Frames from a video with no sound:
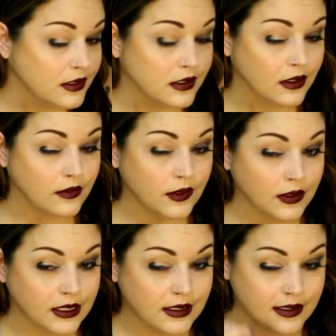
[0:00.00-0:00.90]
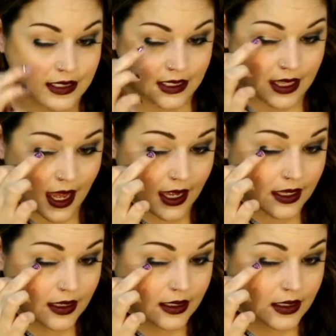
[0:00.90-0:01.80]
So if you can see
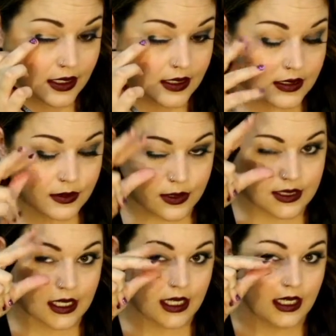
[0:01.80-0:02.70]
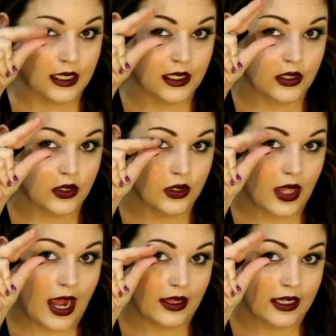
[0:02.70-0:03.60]
that, it's almost like a little
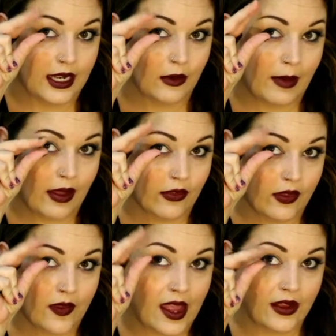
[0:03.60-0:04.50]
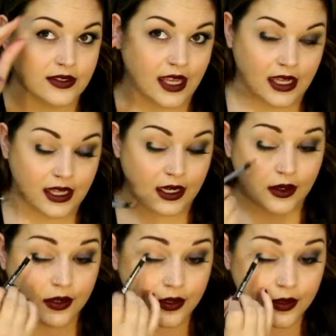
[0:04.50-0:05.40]
alligator mouth on the outside
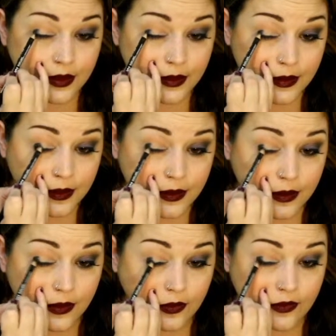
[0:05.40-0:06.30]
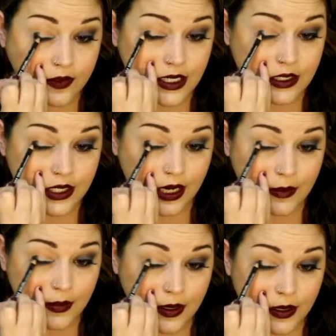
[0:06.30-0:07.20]
there, little V
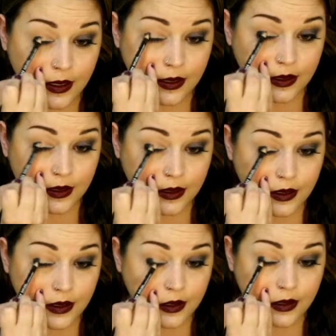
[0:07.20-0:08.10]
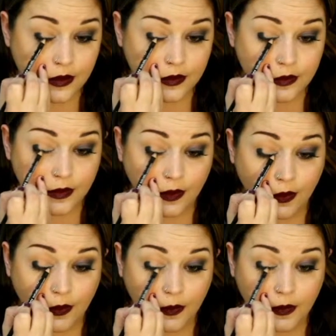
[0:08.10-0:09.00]
shape.
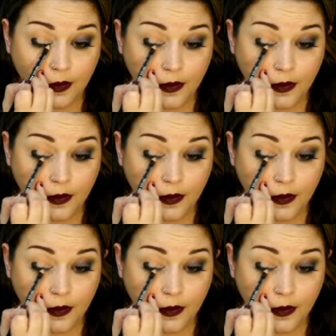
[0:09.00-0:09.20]
So